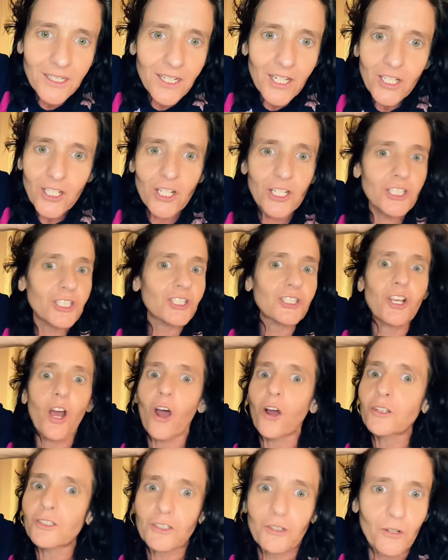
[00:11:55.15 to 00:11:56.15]
You're
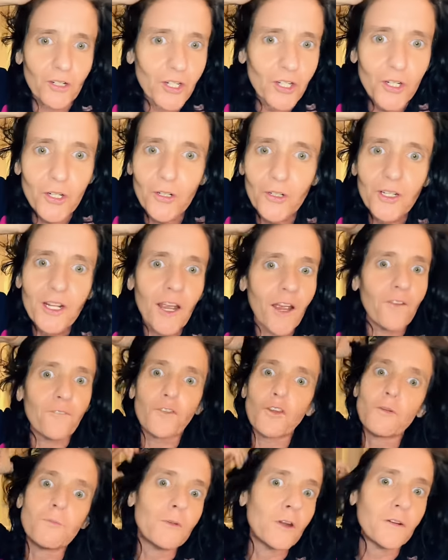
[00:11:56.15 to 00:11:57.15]
so screwed if
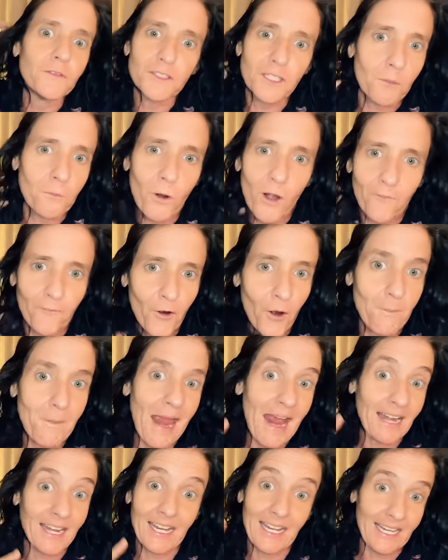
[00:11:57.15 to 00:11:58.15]
you move somewhere for a
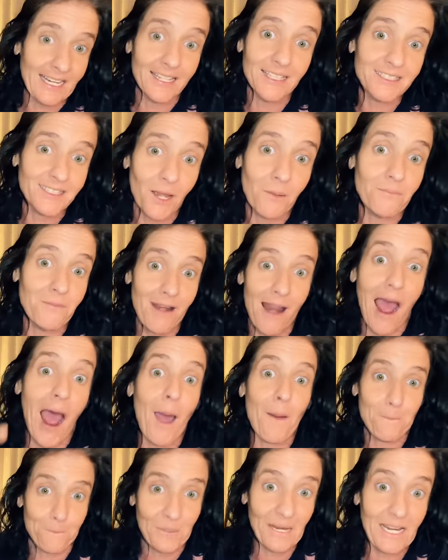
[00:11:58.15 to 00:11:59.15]
man and he ends up
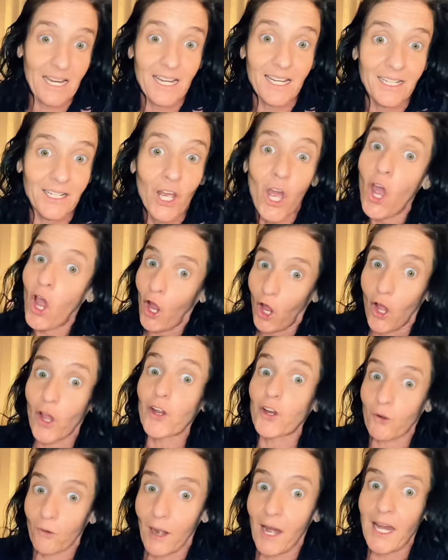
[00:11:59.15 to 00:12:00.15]
not being a
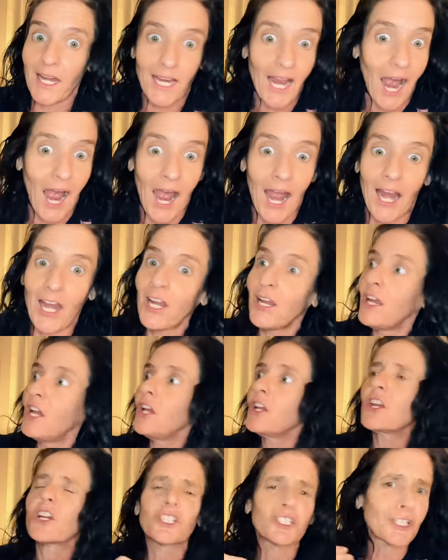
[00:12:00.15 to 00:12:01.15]
great guy
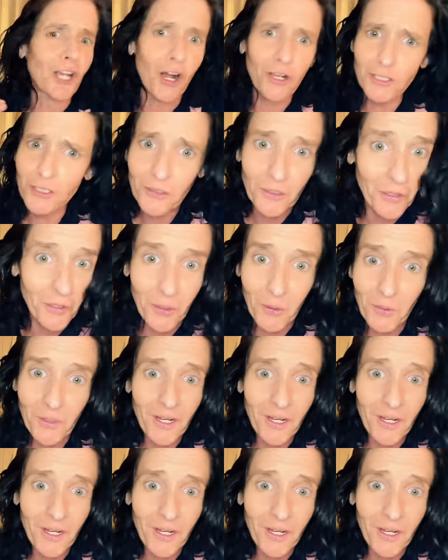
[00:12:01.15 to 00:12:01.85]
so screwed.